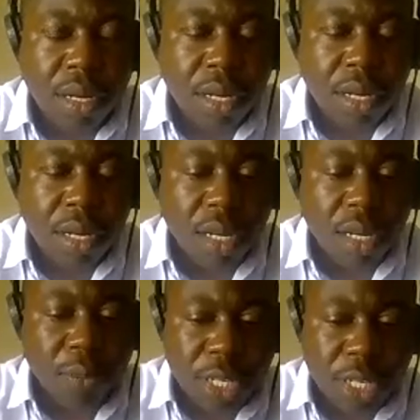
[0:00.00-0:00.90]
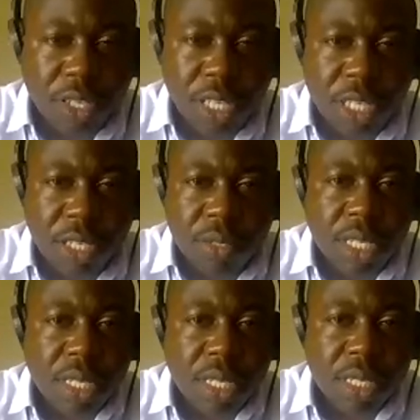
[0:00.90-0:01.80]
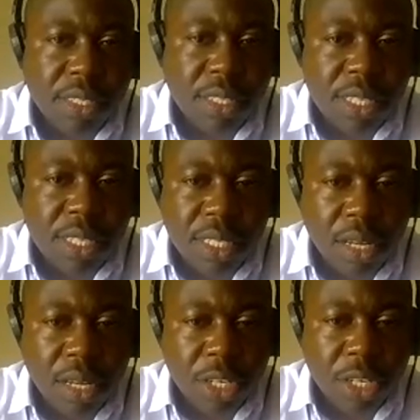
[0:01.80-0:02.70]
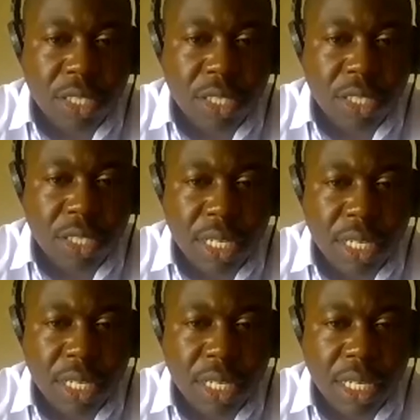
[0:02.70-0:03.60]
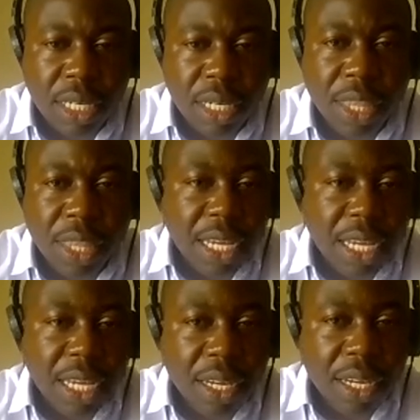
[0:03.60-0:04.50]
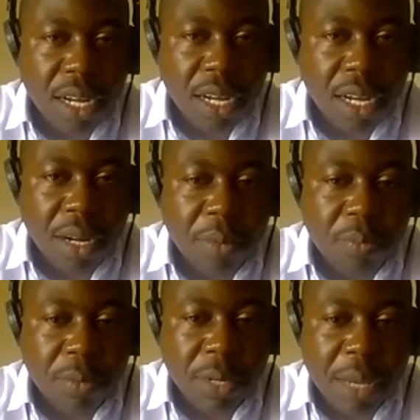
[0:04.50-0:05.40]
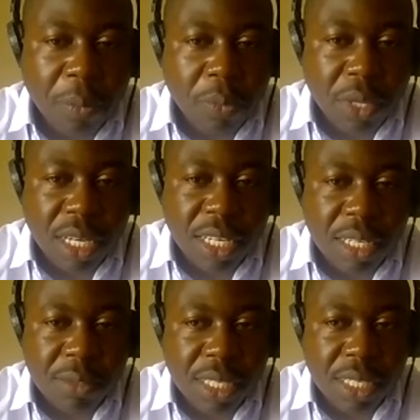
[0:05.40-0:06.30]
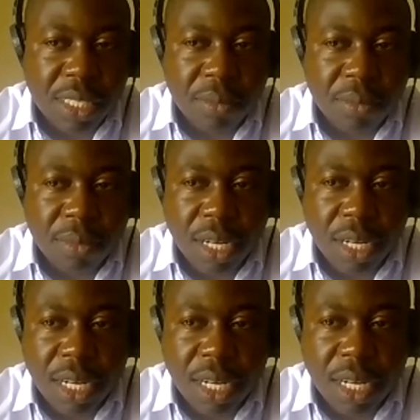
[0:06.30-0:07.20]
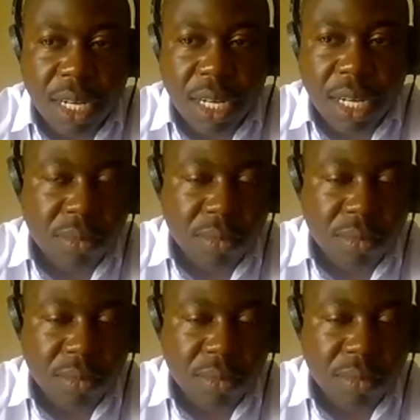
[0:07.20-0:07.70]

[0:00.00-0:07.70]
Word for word: uh, laboratory uses. That's the CDC laboratory. Um, they they uh, came up with the LIM system uh,